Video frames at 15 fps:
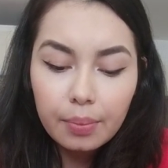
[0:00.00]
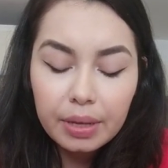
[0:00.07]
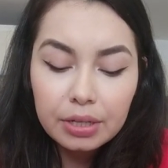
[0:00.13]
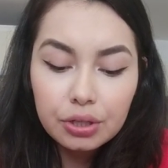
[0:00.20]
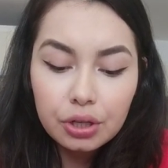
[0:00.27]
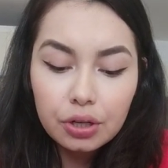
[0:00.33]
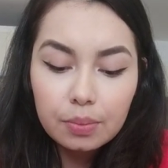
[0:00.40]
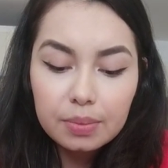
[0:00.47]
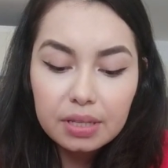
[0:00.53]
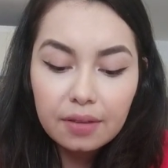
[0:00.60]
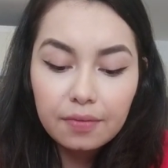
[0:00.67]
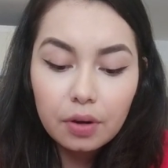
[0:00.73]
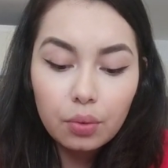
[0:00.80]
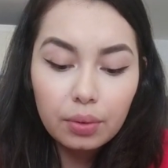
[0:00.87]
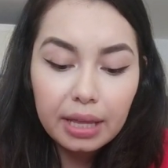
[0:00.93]
in terms
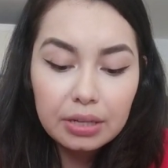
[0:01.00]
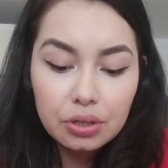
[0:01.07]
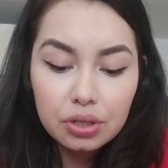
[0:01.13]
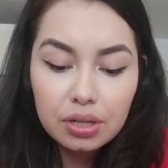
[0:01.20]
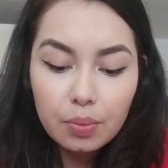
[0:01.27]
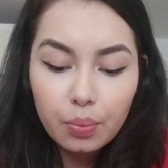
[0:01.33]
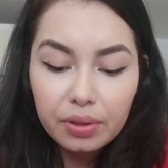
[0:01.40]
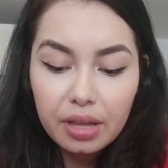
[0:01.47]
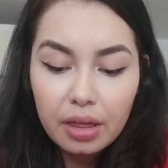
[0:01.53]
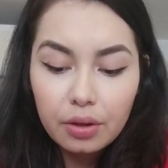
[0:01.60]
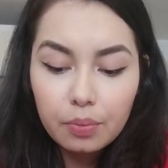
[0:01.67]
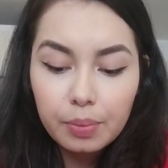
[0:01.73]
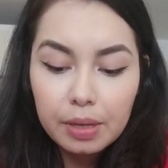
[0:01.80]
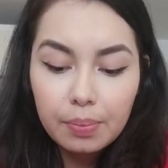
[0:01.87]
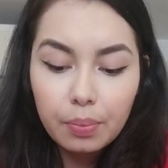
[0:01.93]
of your relationship with
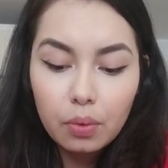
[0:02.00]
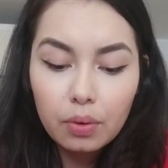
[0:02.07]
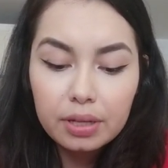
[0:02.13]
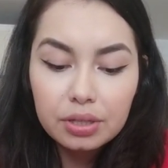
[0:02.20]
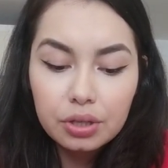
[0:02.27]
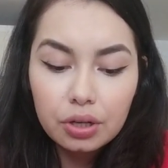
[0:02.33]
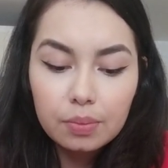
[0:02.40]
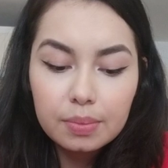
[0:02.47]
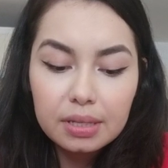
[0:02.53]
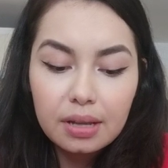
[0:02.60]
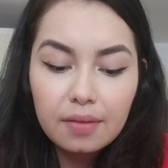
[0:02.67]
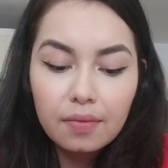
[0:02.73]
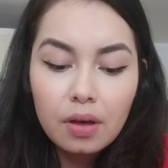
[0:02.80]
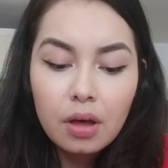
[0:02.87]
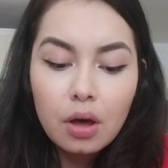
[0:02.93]
other people, in terms
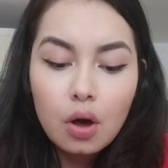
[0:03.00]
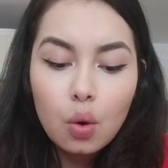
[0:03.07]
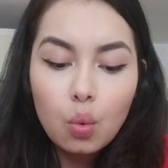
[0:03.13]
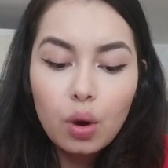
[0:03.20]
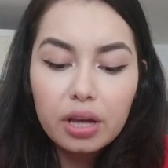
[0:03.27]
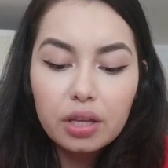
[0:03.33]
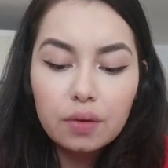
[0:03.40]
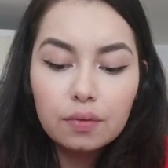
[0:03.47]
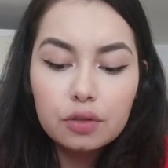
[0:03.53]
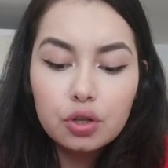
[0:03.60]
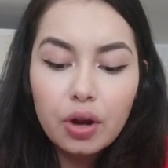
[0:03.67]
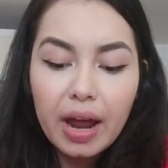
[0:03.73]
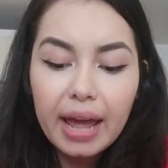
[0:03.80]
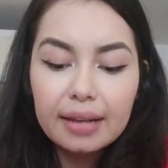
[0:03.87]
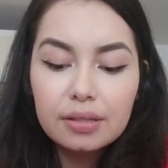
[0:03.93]
of what you've
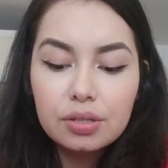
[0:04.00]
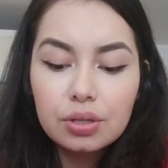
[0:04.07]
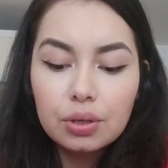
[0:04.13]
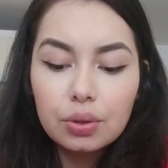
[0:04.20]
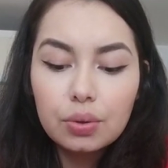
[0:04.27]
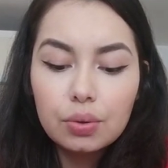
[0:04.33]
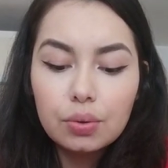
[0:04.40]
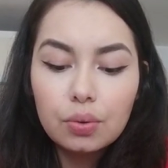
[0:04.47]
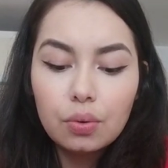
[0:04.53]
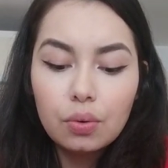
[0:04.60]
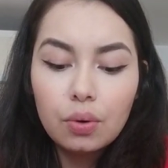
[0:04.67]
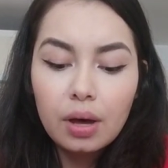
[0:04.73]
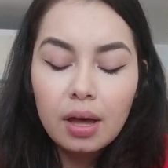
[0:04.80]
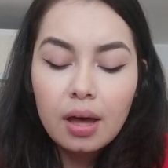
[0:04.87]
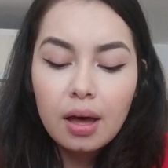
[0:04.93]
tried
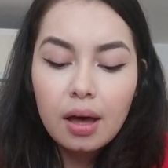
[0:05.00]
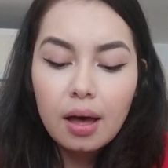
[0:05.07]
to